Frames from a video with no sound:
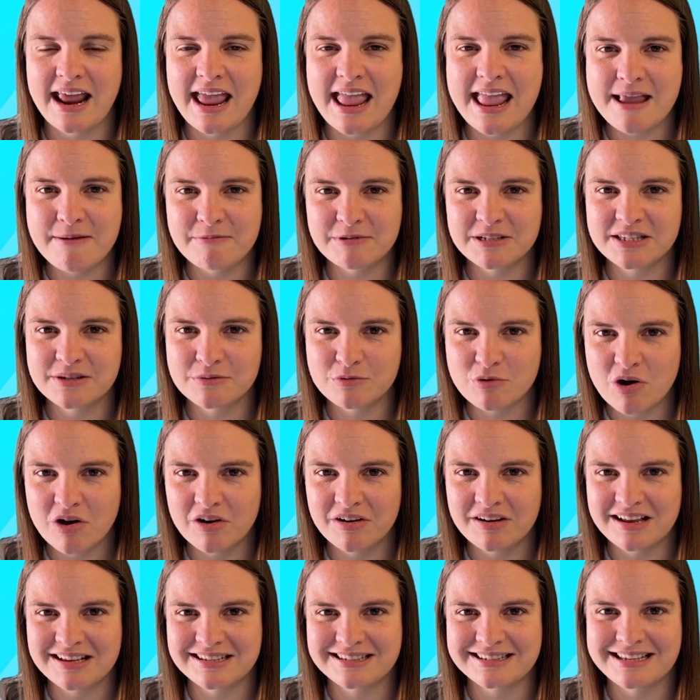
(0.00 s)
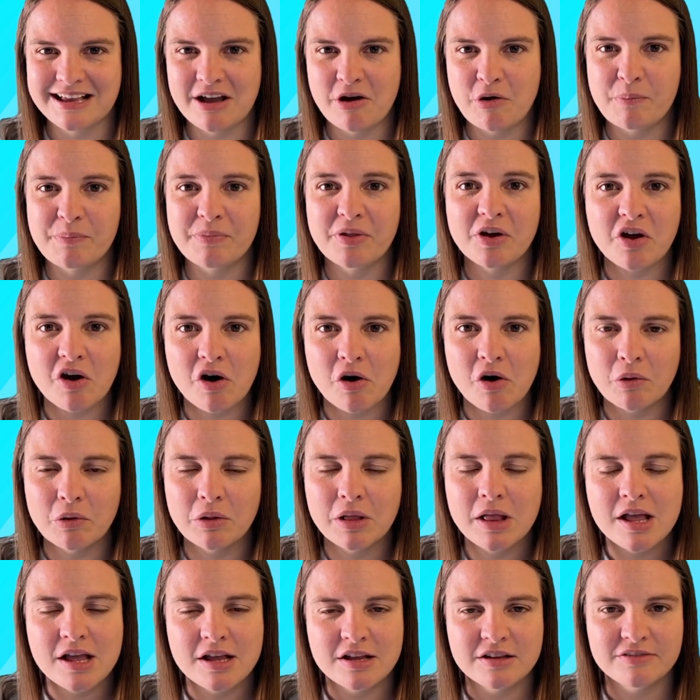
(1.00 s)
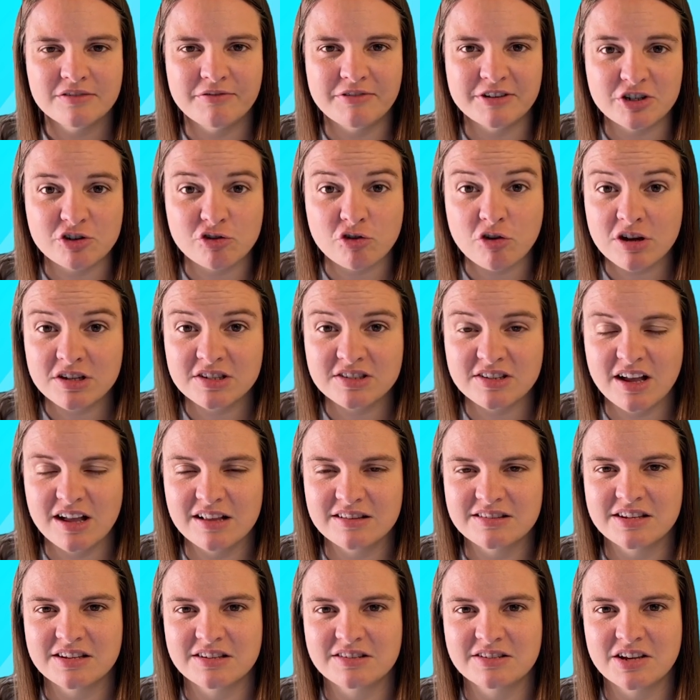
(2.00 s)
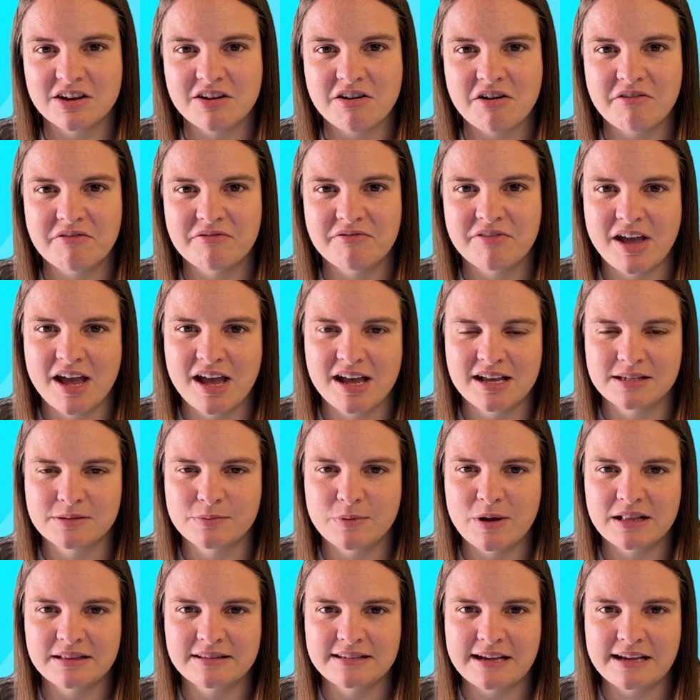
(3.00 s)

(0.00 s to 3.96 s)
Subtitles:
He was the one that set up the goal for Trossard to convert as well.